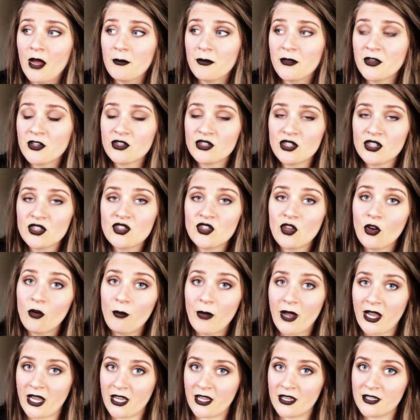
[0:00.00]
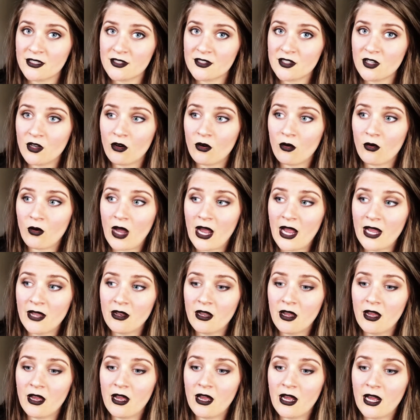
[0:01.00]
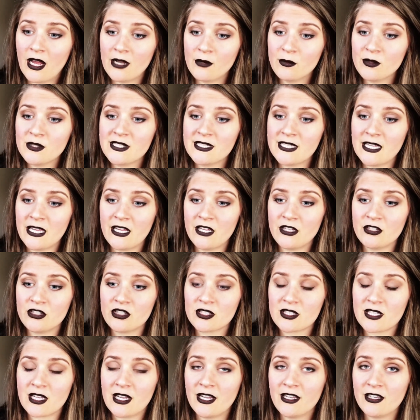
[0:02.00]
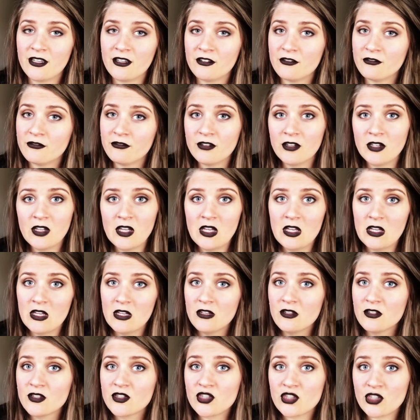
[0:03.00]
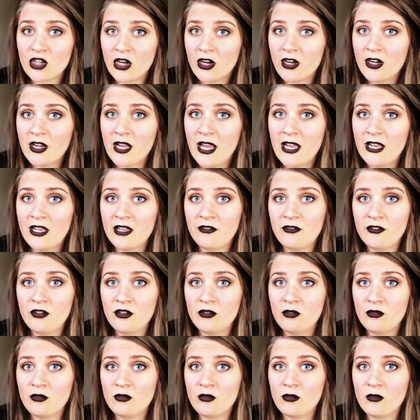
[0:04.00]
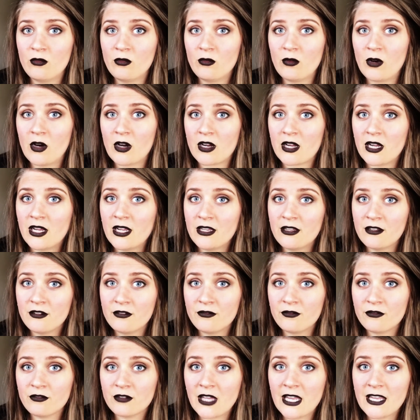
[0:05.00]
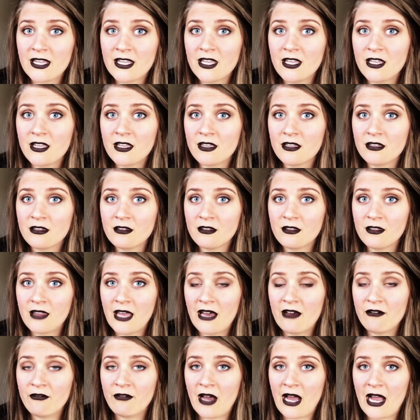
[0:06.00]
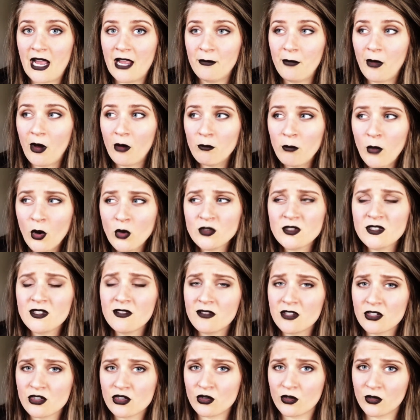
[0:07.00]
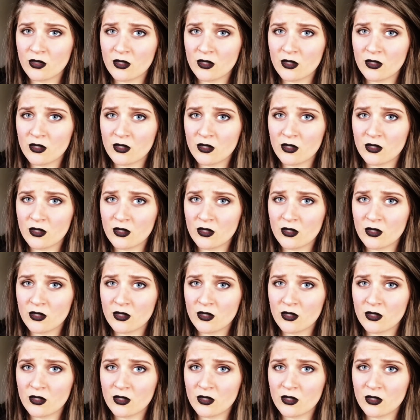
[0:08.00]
There's just so many. So I would say just kind of start, and if you are kind of liking that vibe, most of the